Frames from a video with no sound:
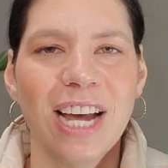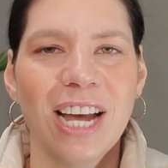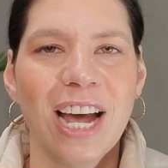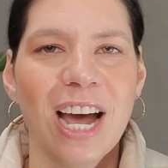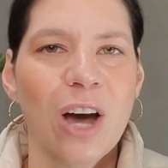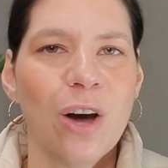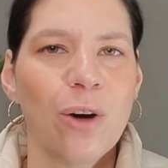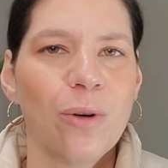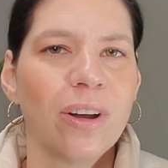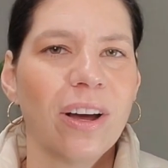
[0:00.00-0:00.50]
of
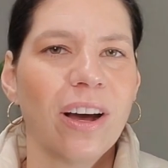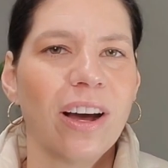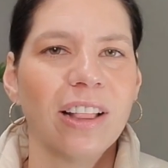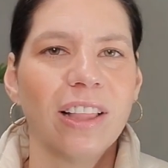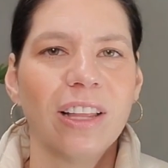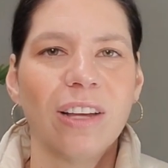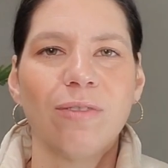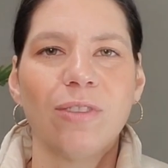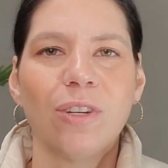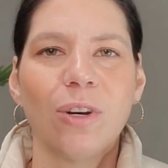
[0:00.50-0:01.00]
town. I
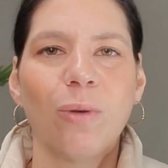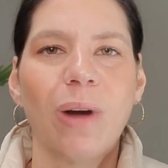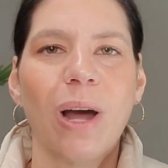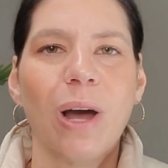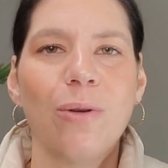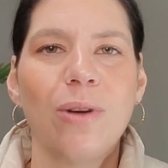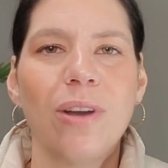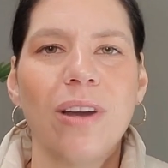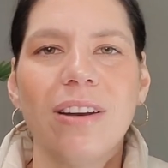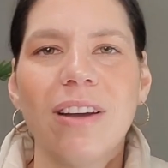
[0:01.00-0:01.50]
lived
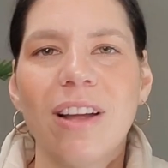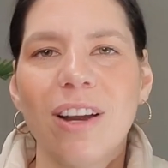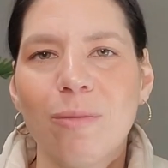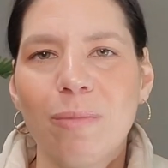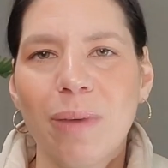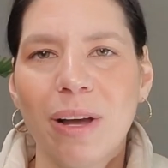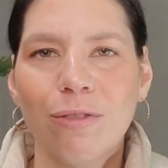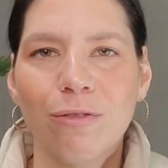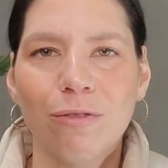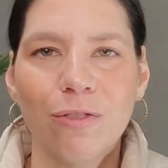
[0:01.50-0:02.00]
around none
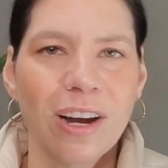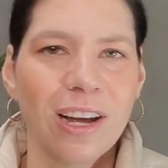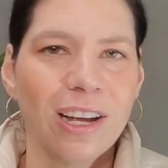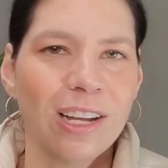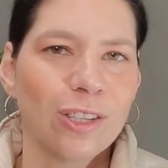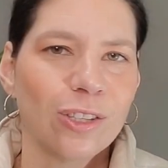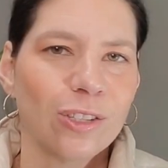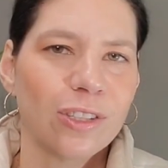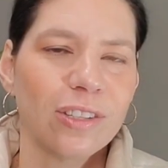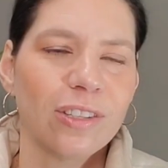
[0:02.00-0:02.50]
of my
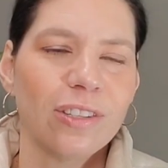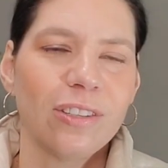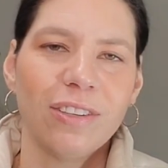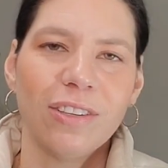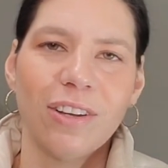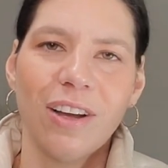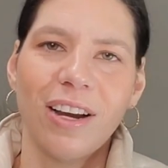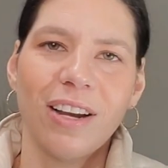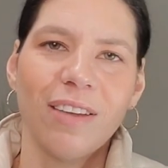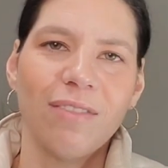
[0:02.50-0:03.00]
friends,
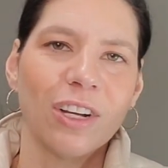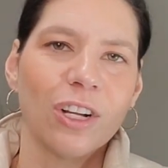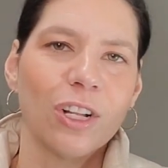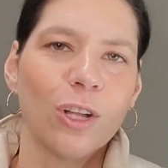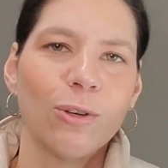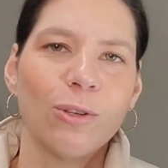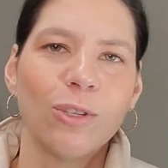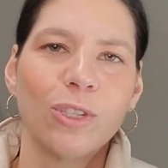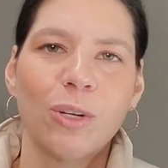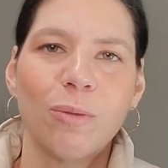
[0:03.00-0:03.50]
not even
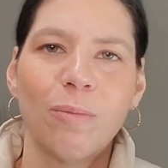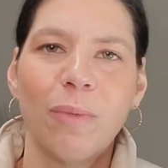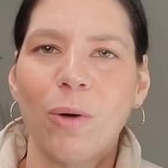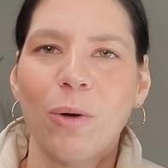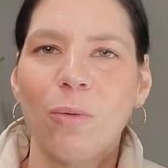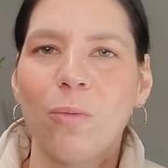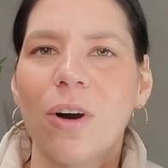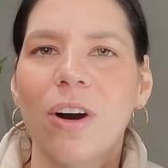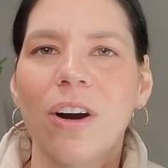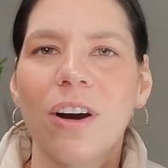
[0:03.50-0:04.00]
close to
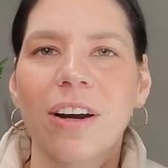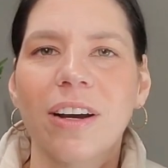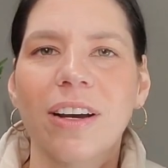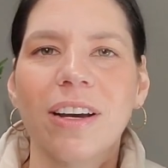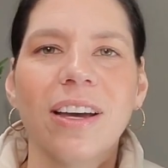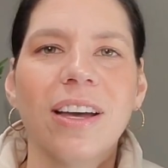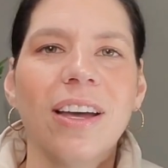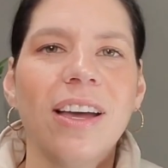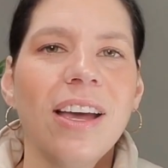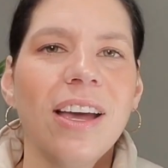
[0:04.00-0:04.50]
my
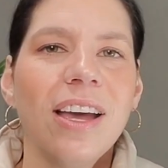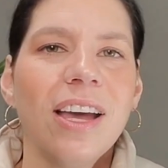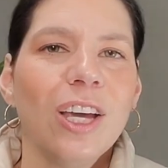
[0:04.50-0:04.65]
work.